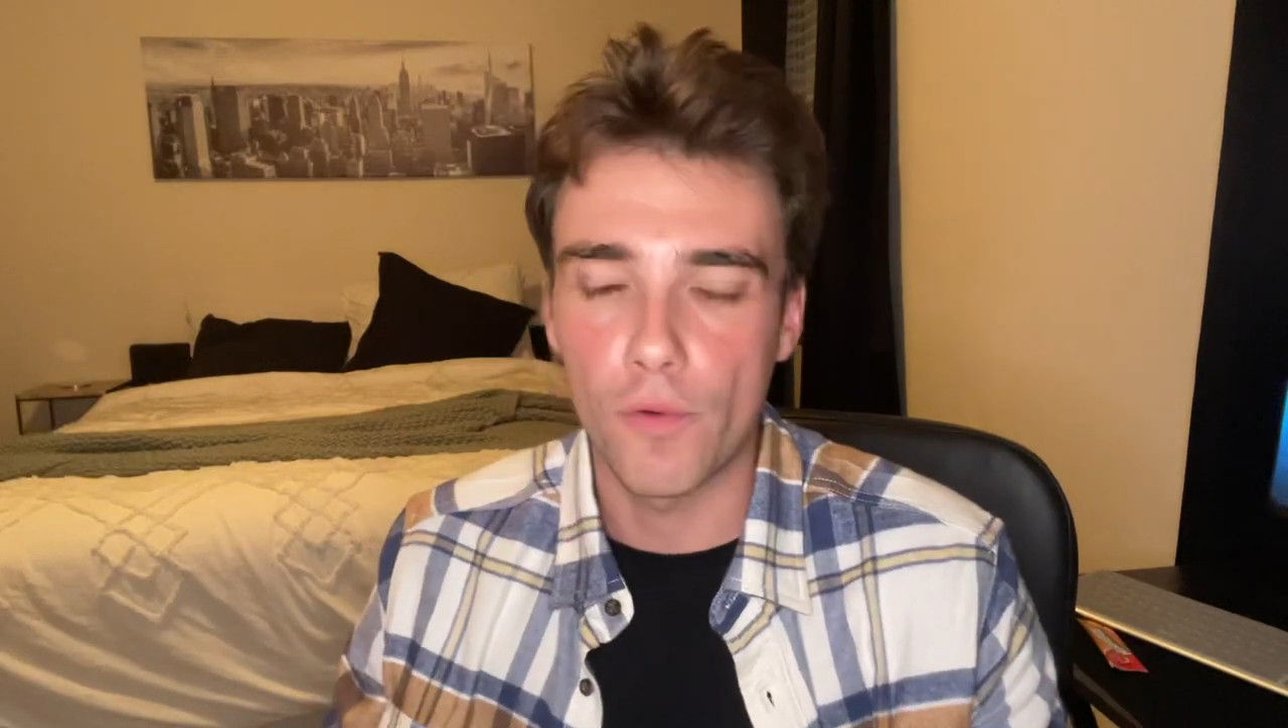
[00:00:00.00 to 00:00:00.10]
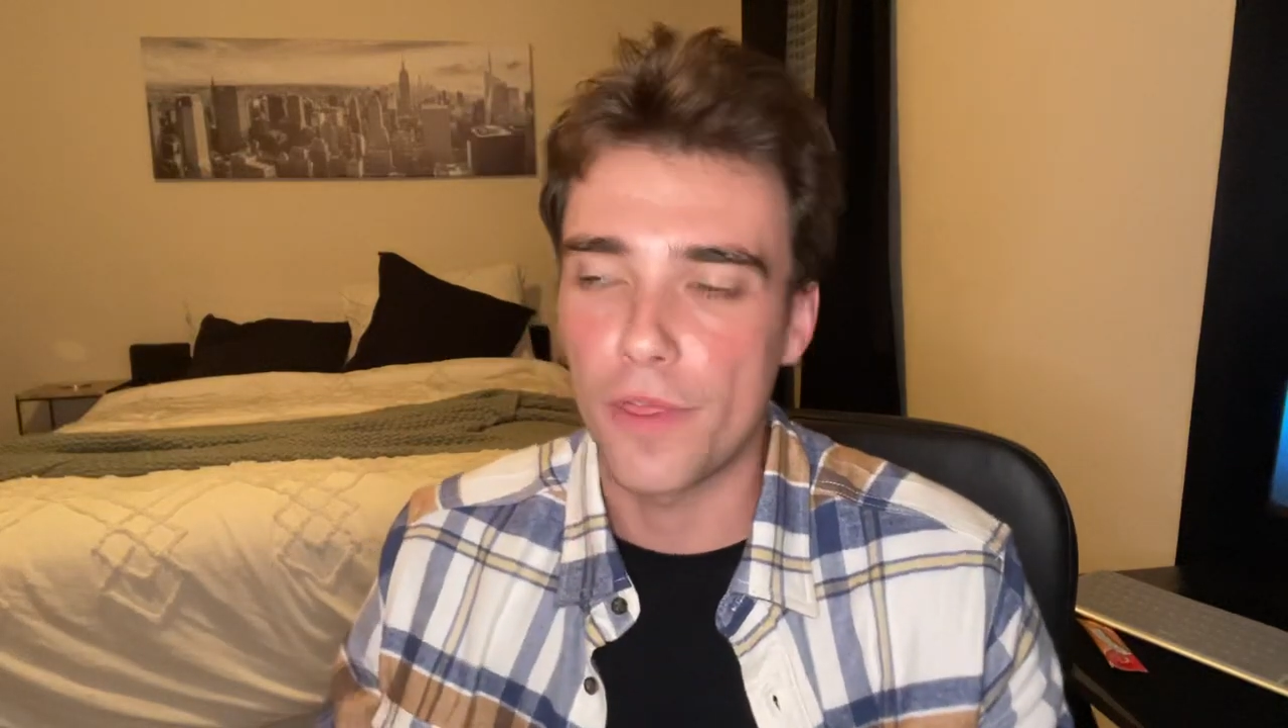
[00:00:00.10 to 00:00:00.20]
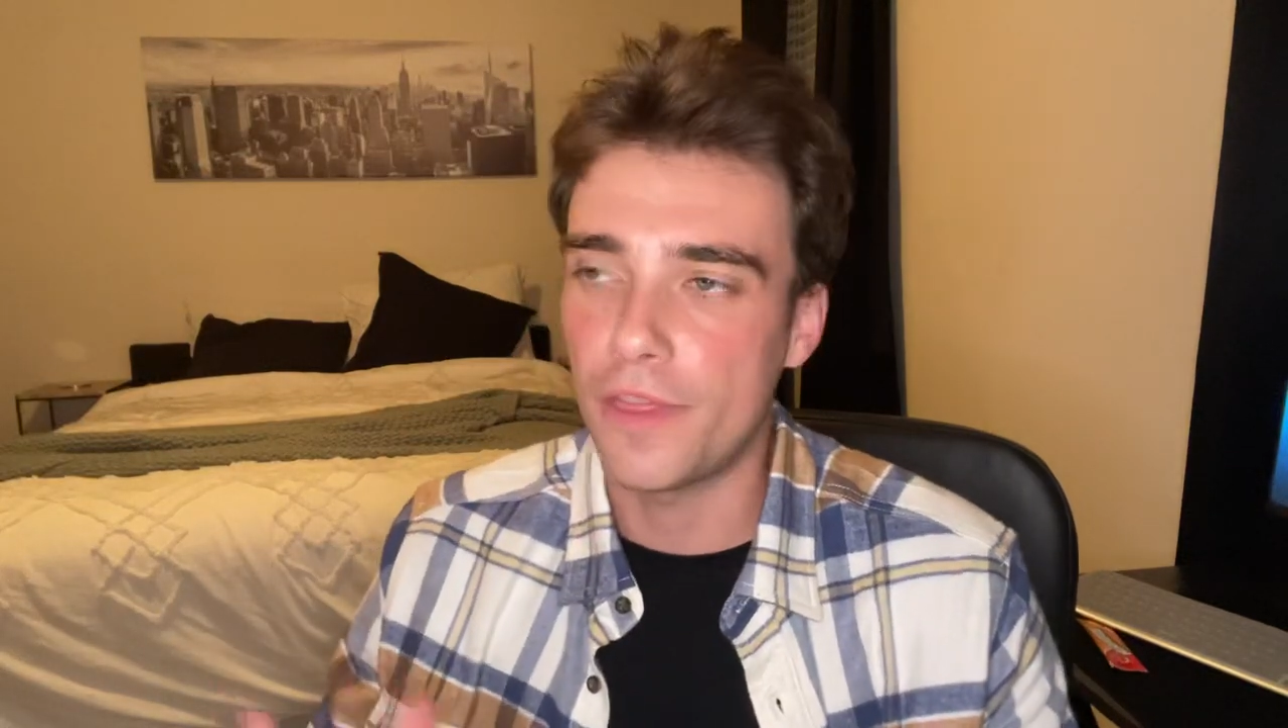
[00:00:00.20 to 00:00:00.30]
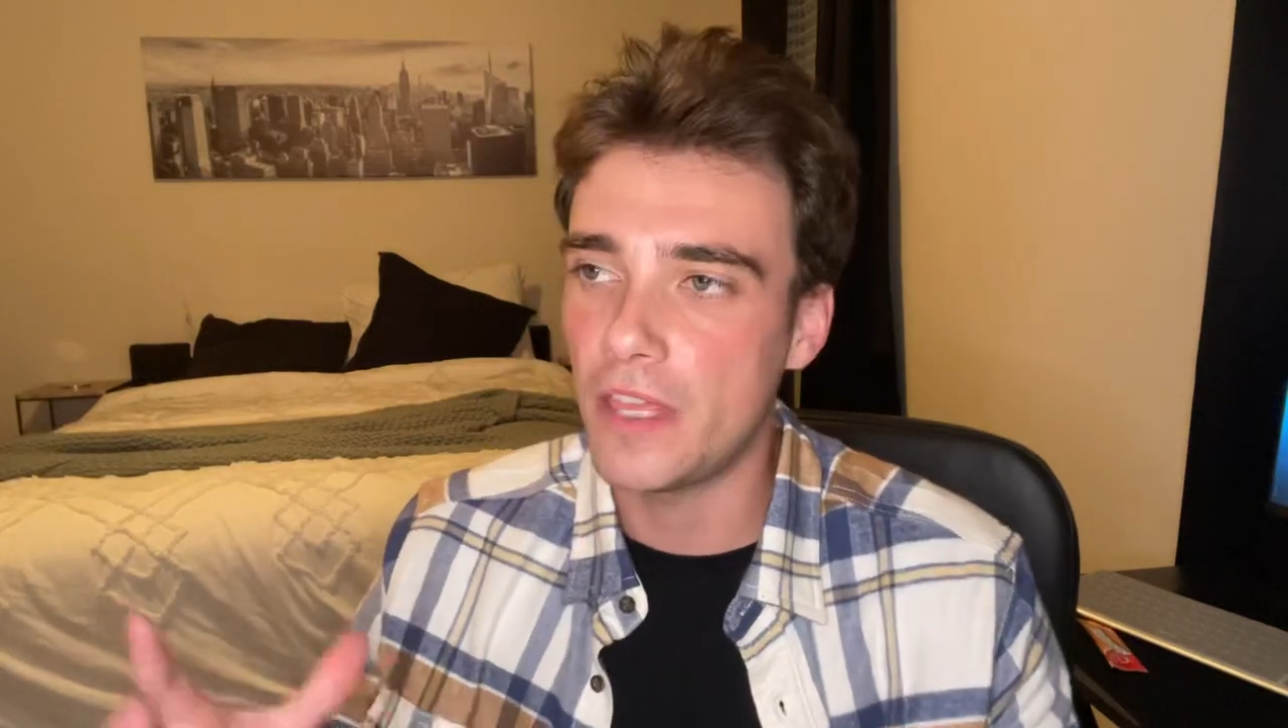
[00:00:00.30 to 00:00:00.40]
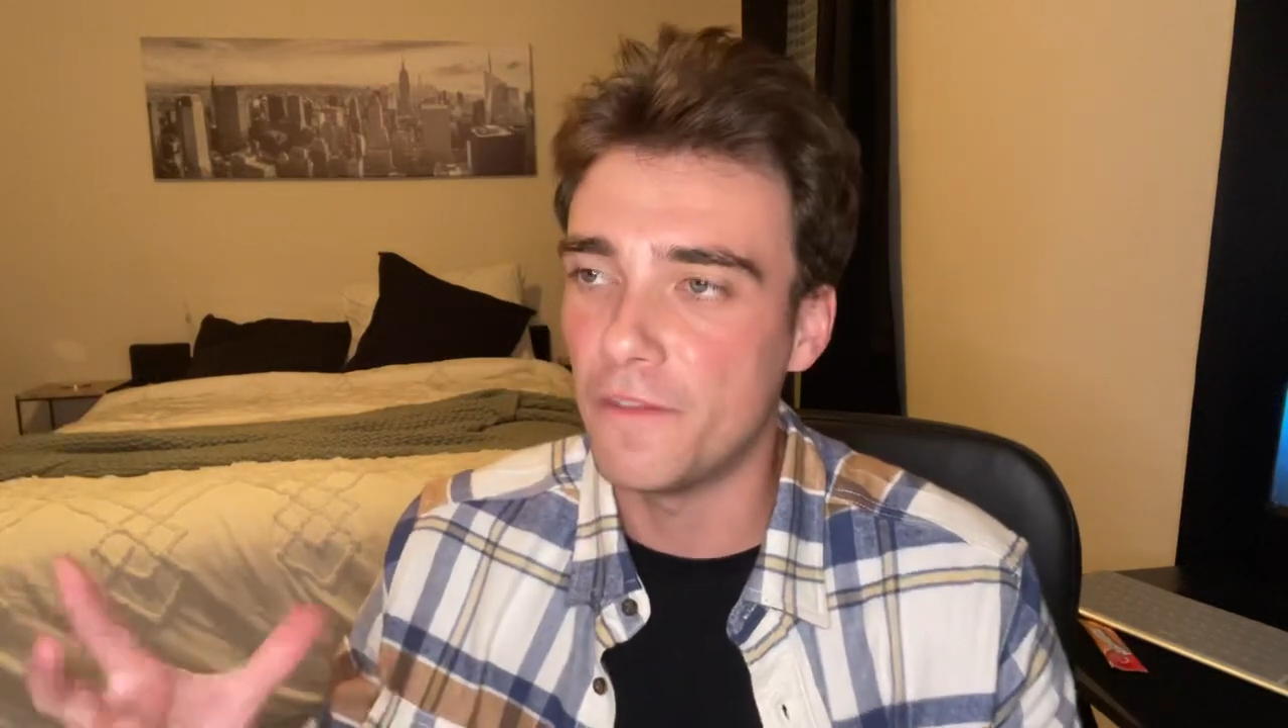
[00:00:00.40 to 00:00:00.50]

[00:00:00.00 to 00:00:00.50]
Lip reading: with the